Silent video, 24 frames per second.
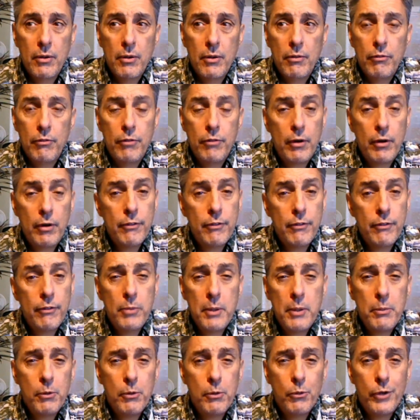Very few
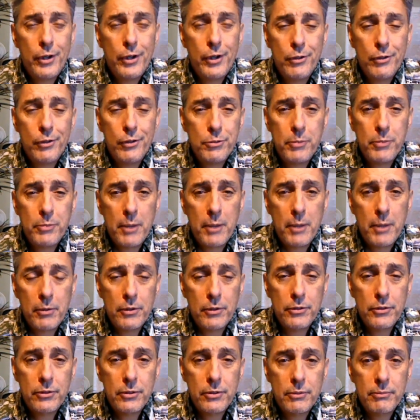people read
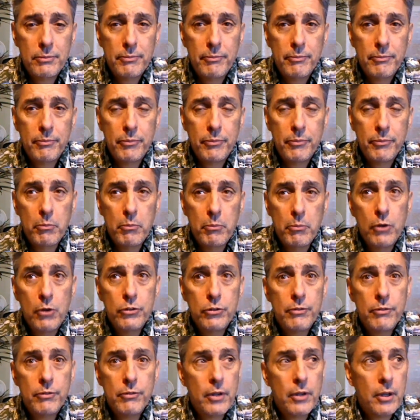newspapers. Most
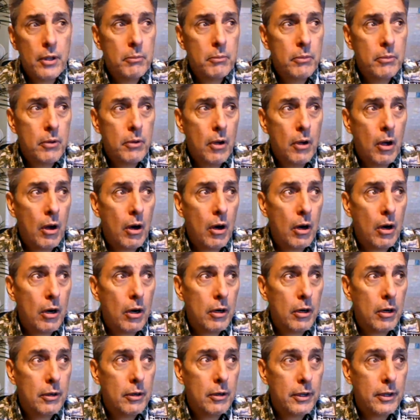of them
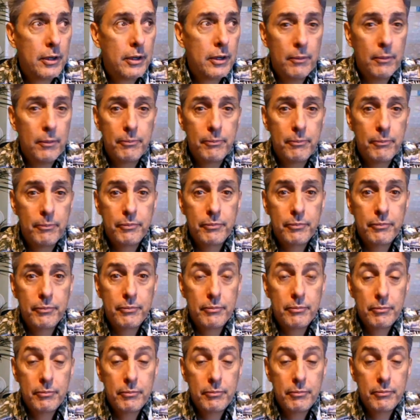are, you know,
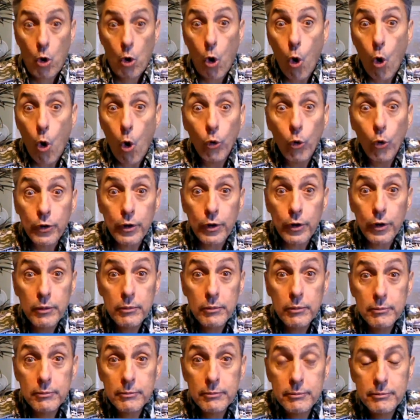older,
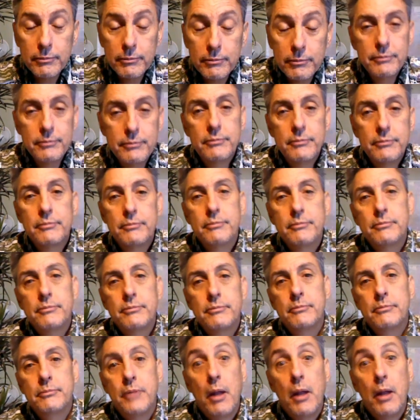
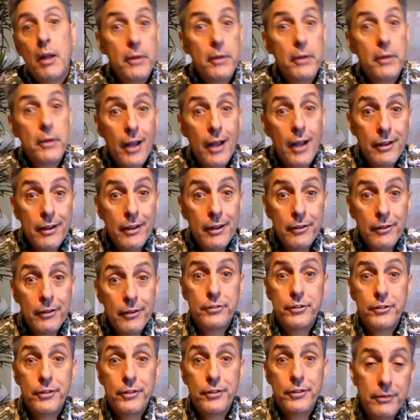probably not
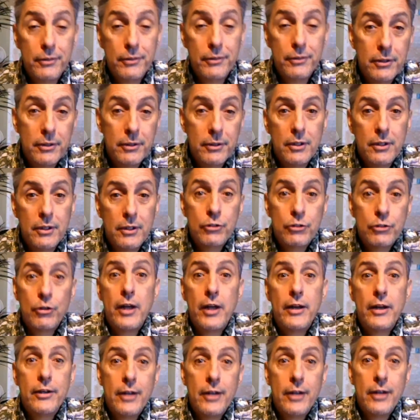interested in
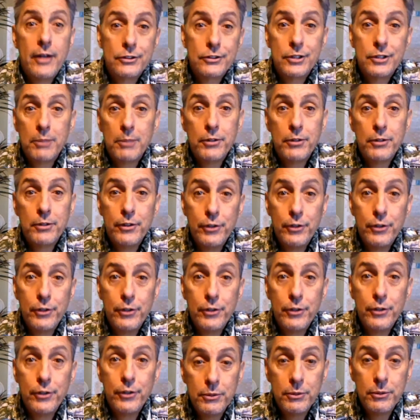trying out something
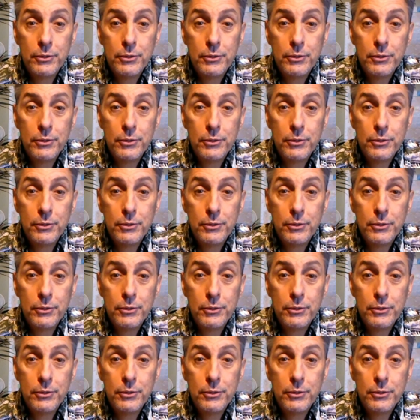new.